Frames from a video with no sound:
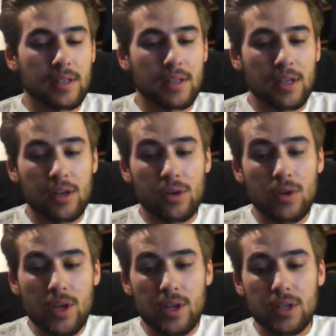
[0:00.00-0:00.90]
You know,
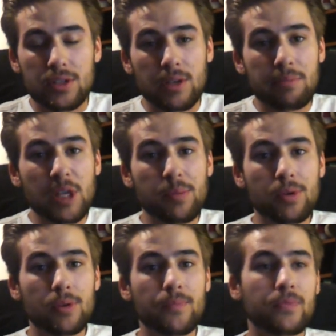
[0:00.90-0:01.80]
some
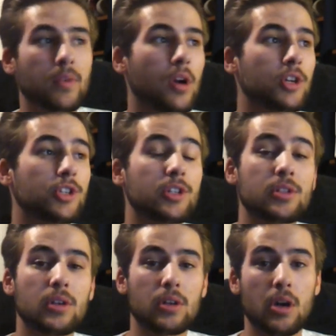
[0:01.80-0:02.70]
people are just
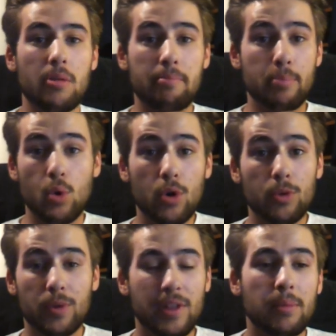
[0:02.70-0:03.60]
born
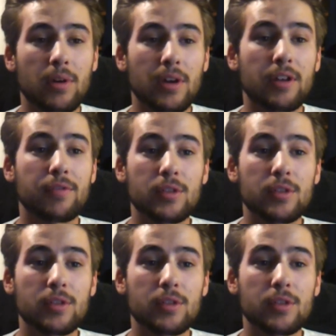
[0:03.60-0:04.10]
with MRF.